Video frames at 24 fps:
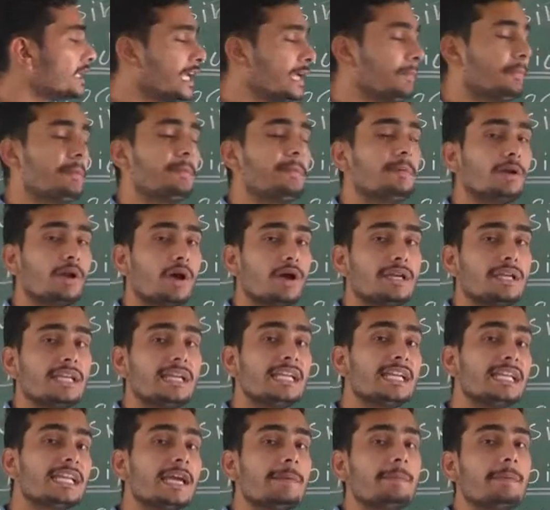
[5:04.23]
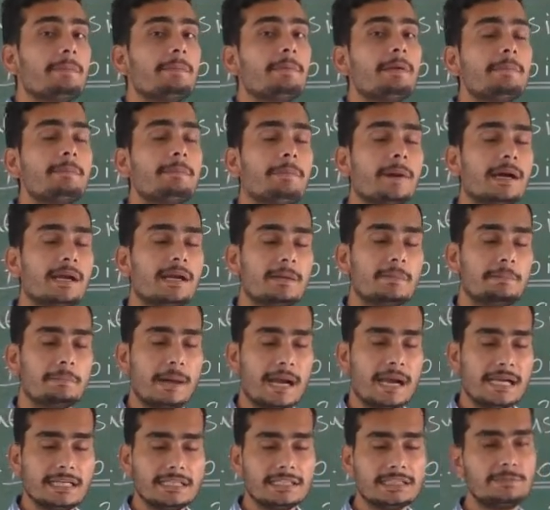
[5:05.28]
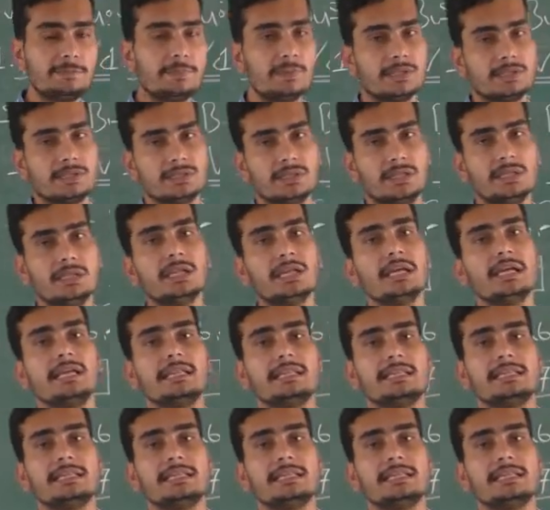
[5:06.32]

capable or incapable parties person,